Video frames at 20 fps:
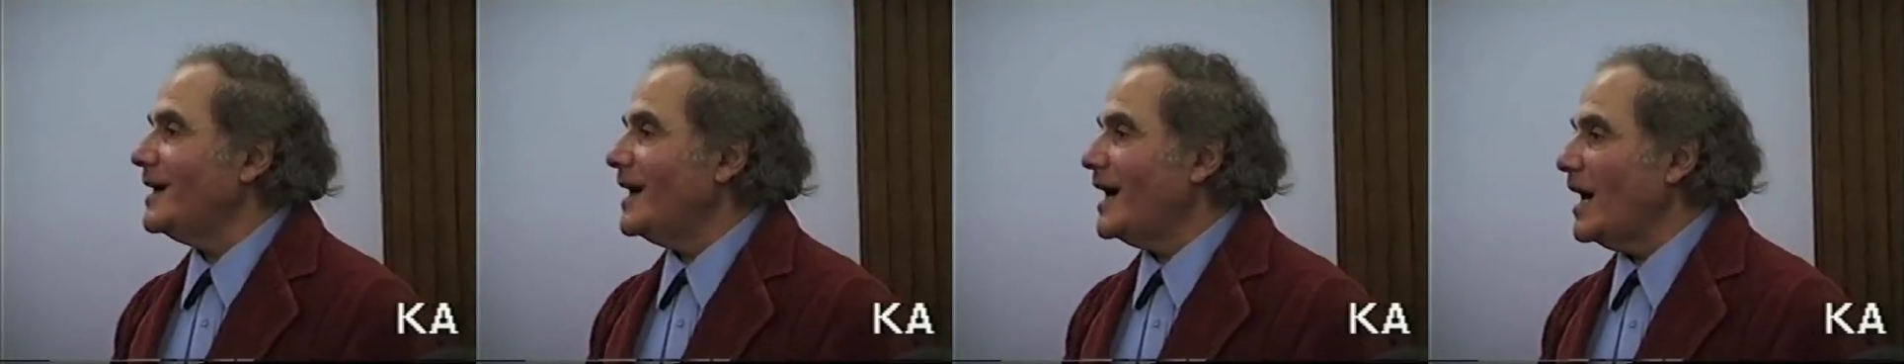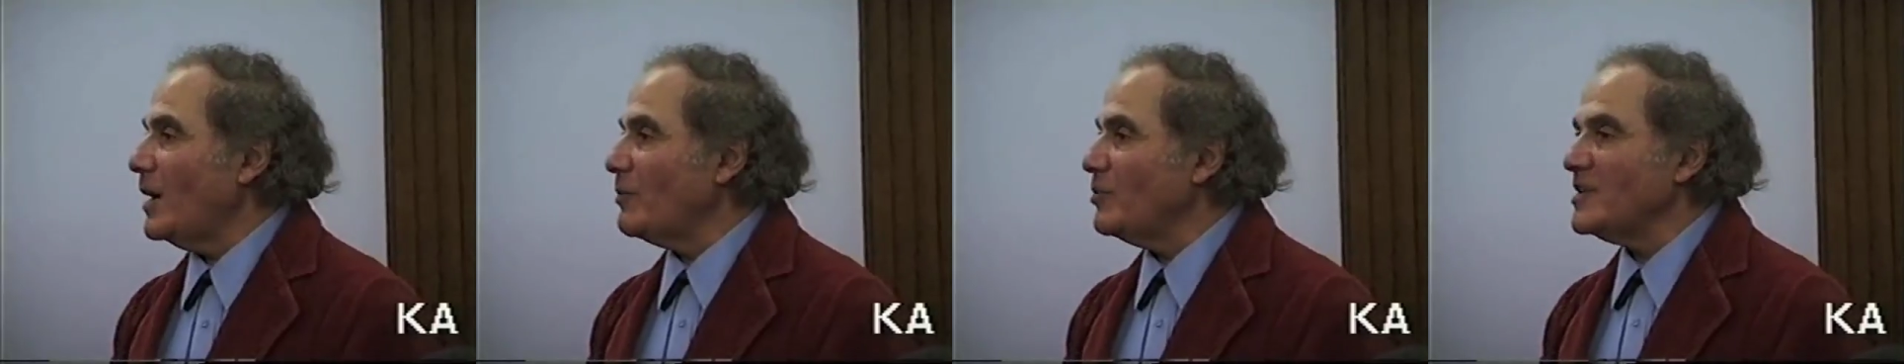
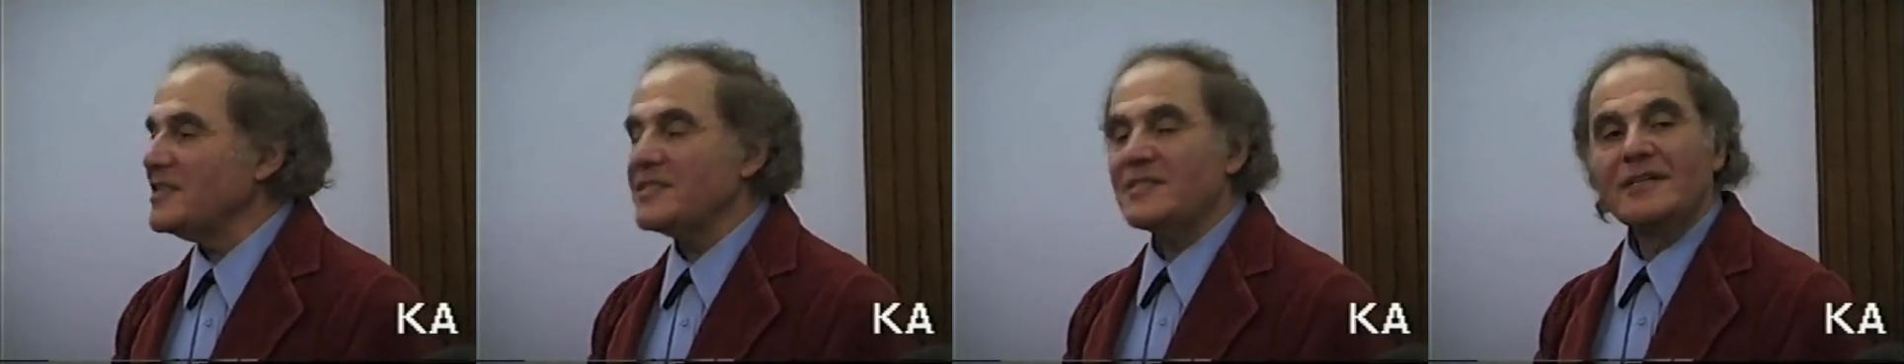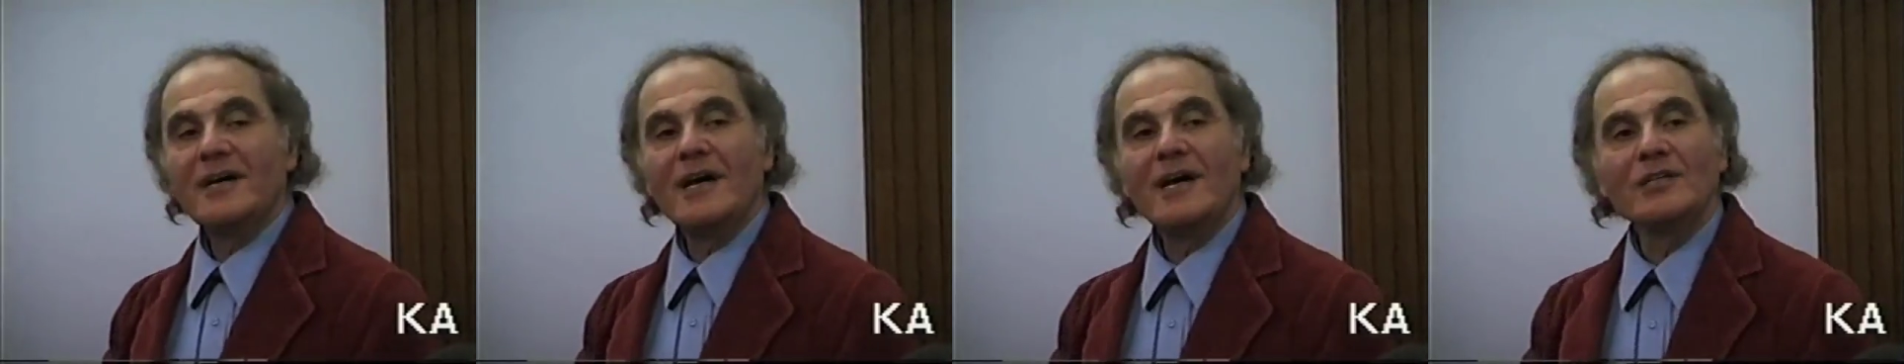I will
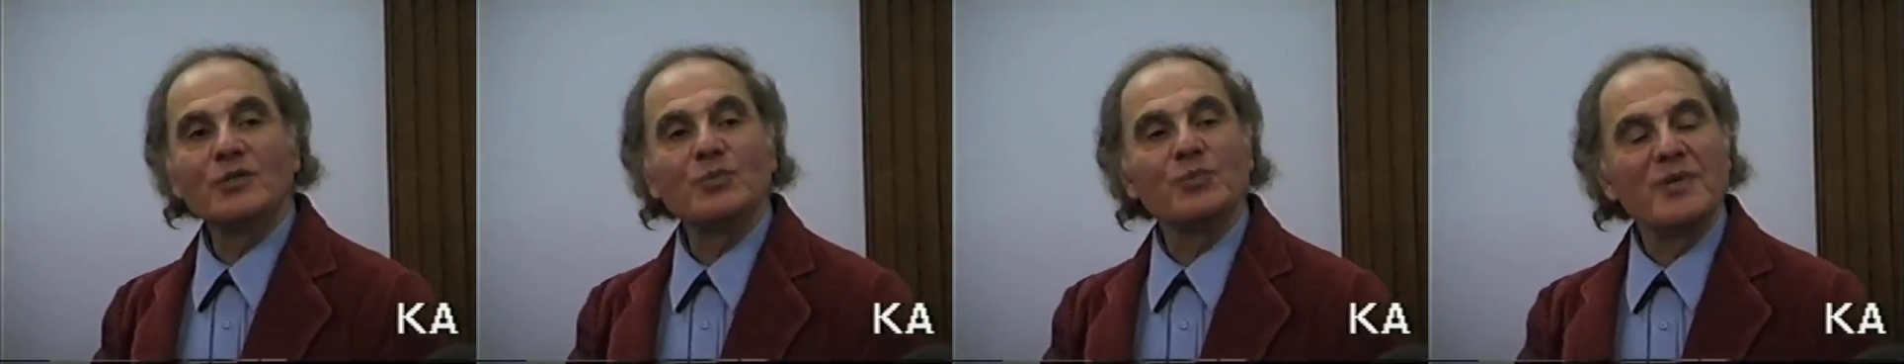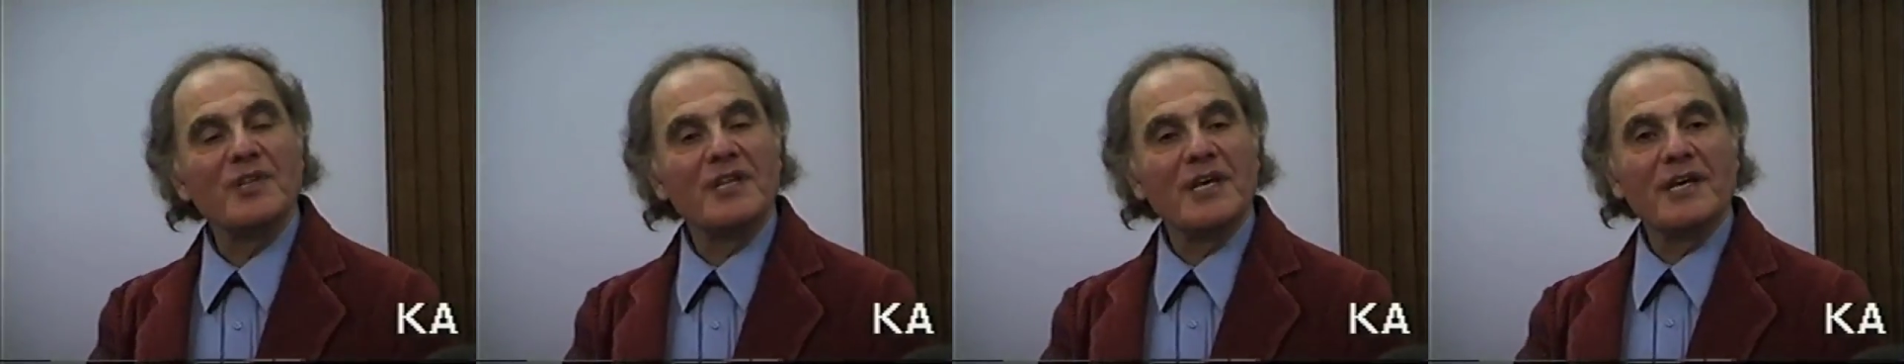
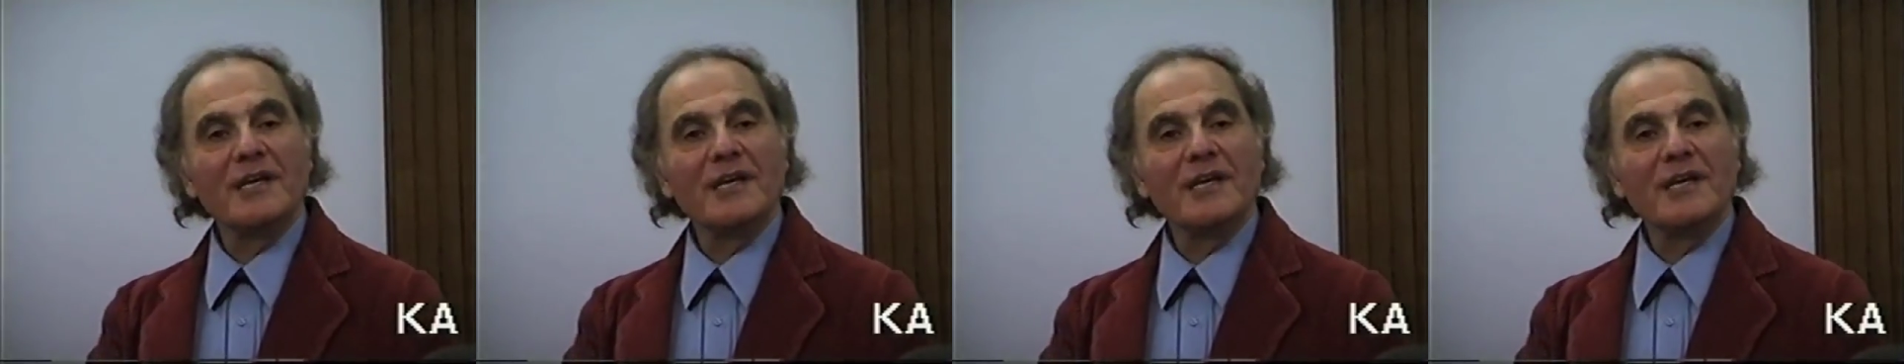start with